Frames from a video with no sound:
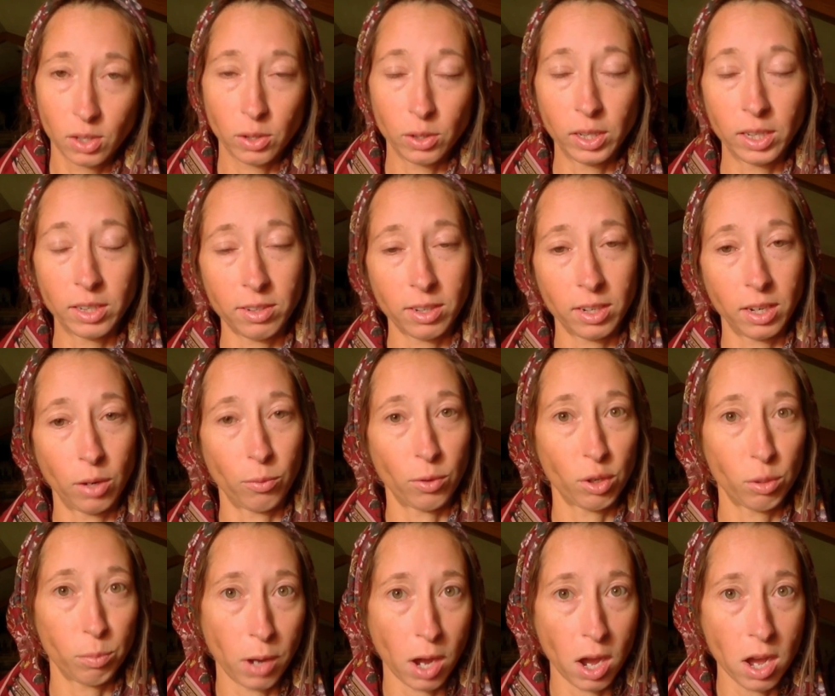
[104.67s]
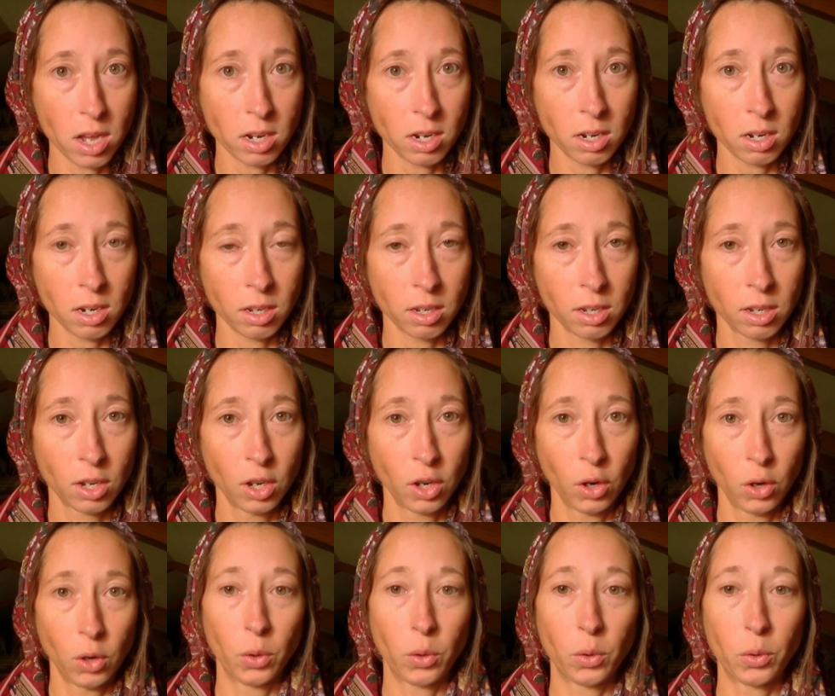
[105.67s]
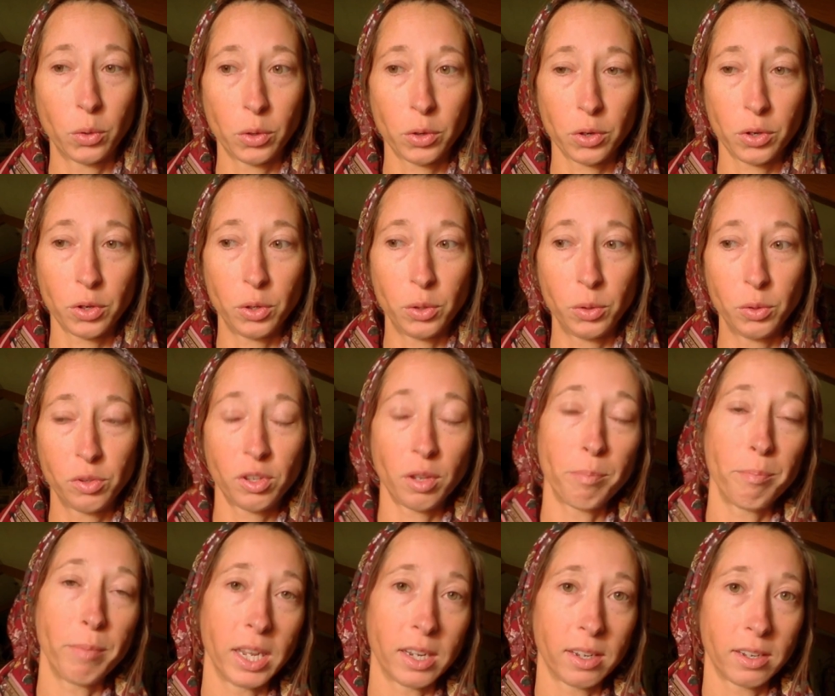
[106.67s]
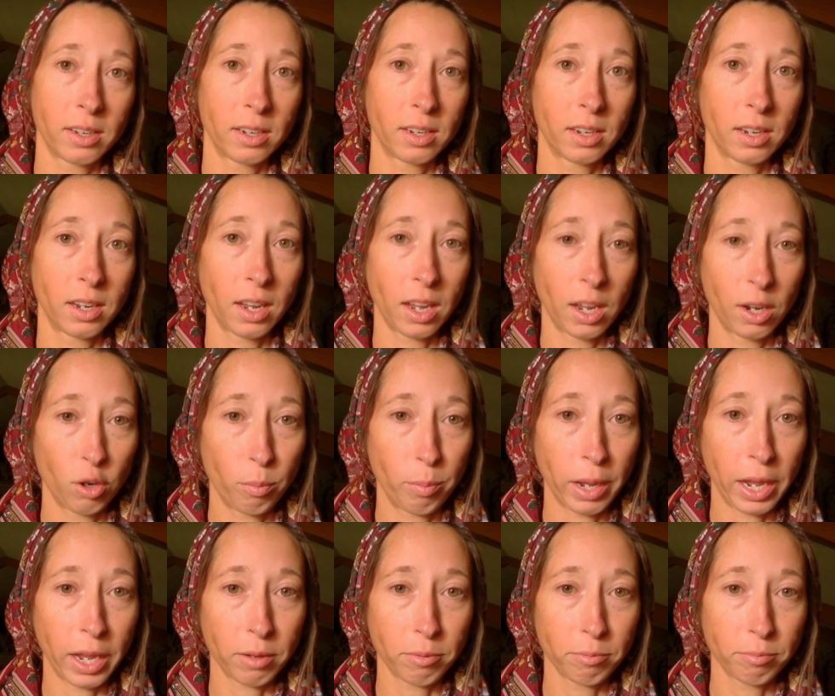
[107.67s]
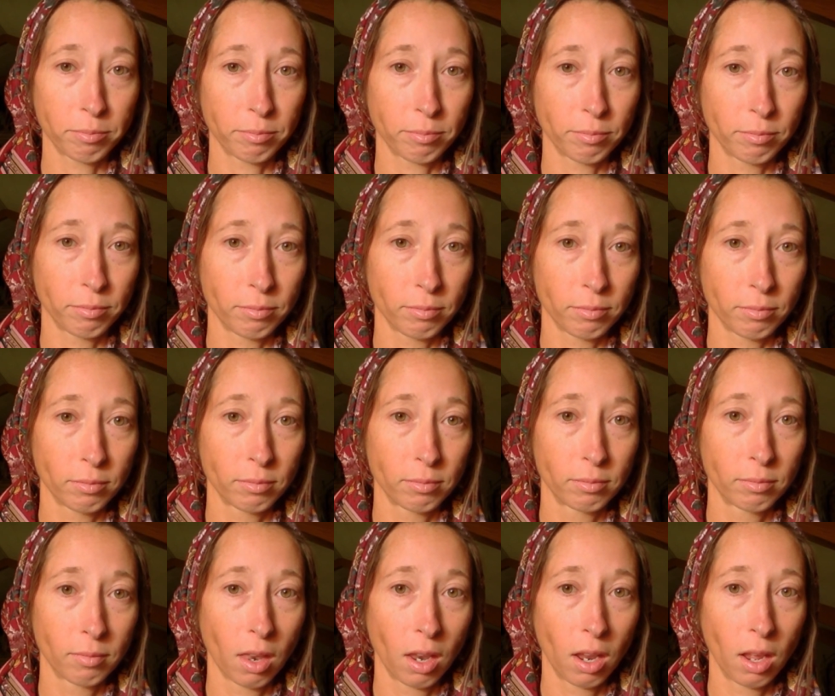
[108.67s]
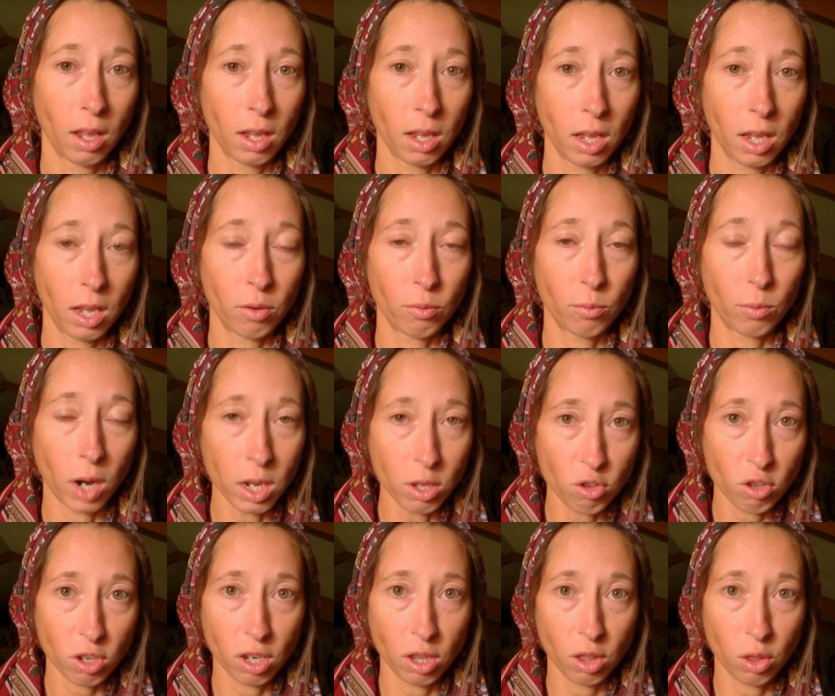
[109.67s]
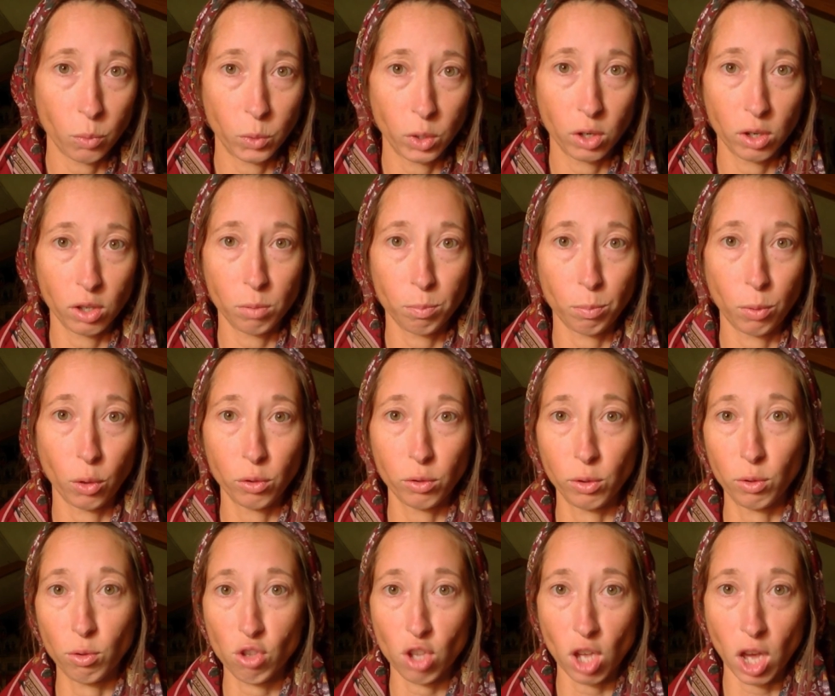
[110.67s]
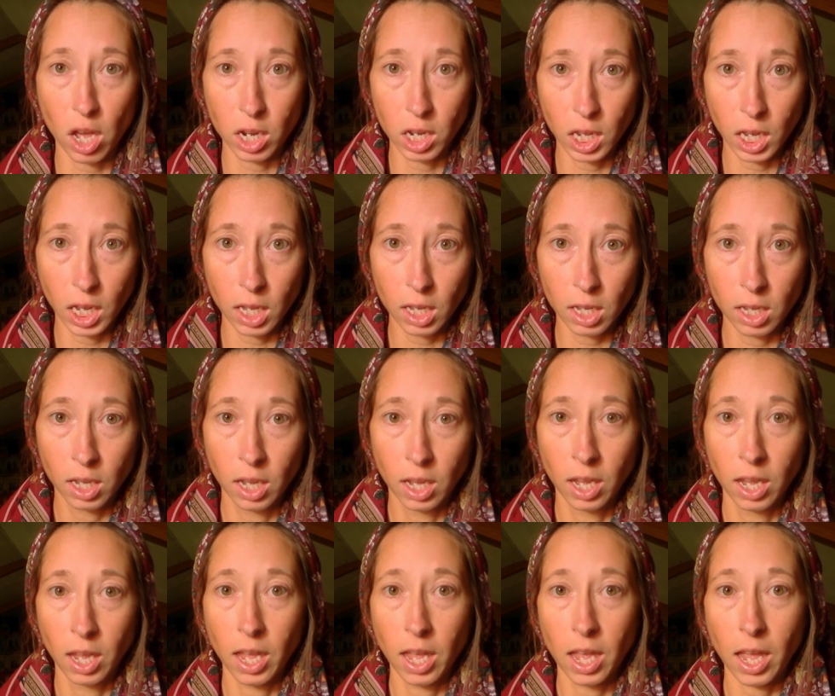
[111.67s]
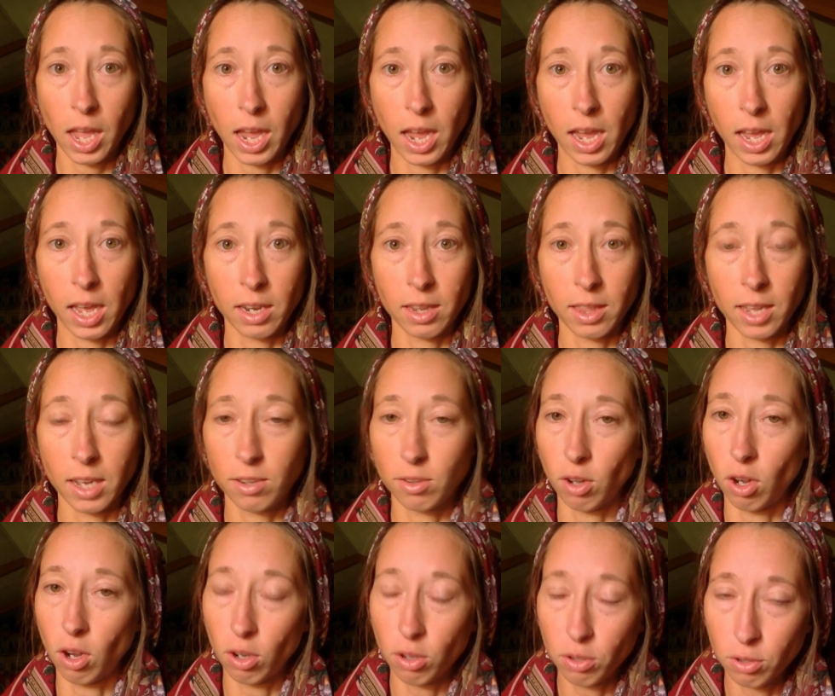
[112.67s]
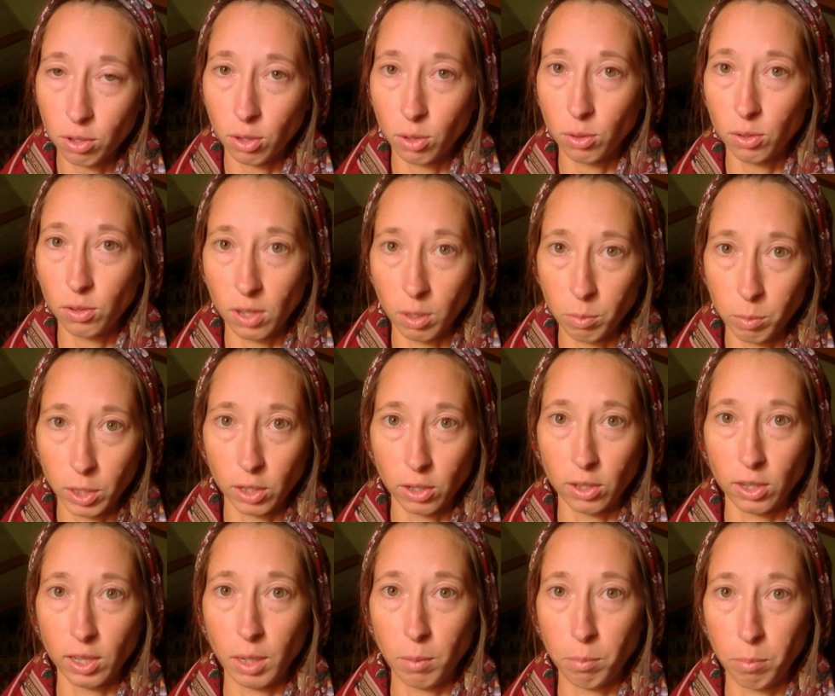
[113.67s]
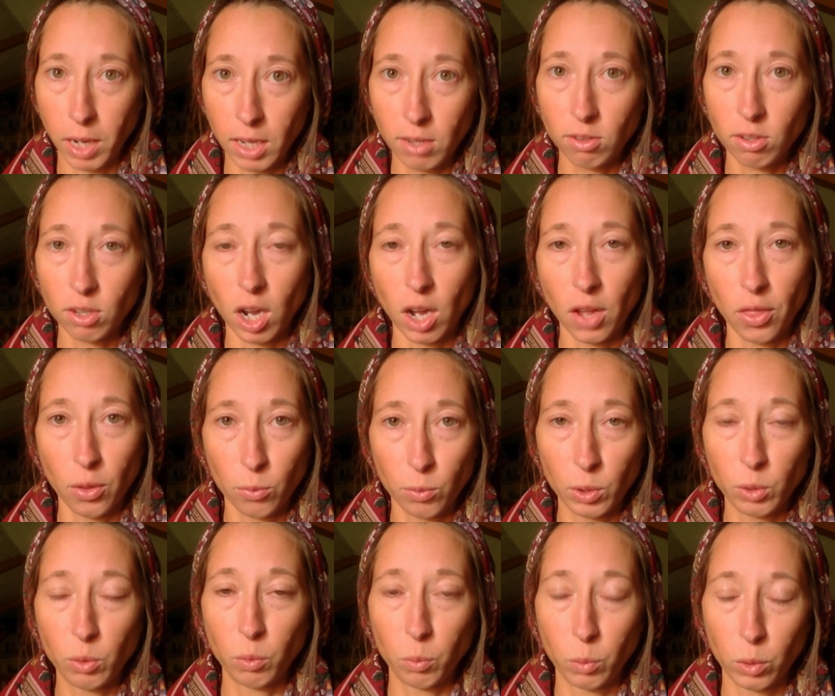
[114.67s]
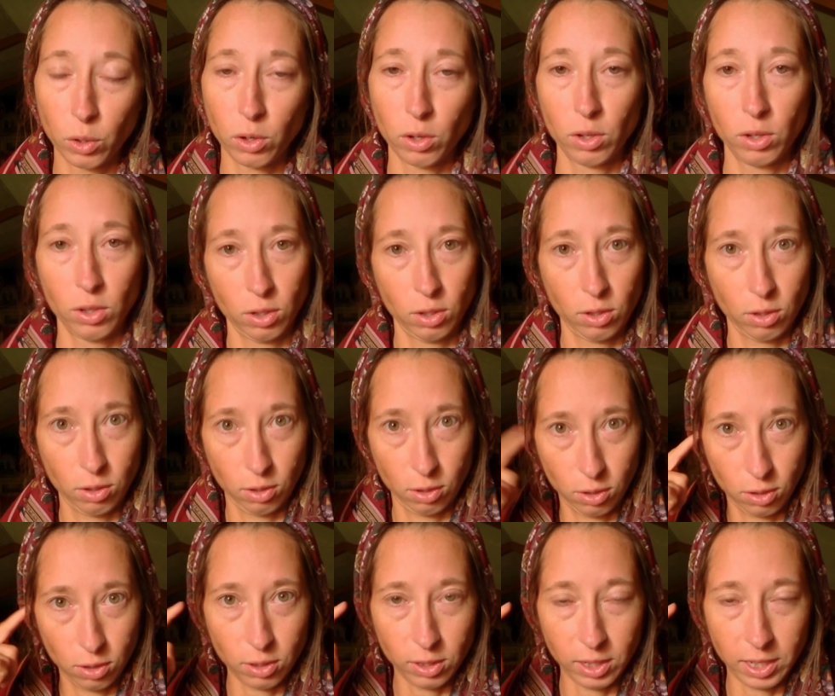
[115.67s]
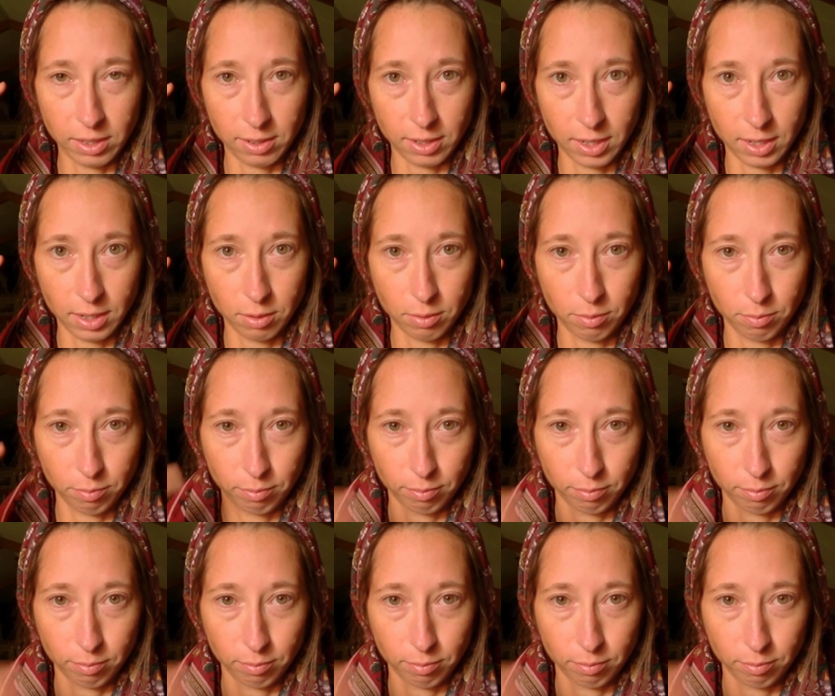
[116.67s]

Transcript: to listen and respond, or to submit and obey. In Russian, the word is poslushania, and that's also similarly based on the root word to listen.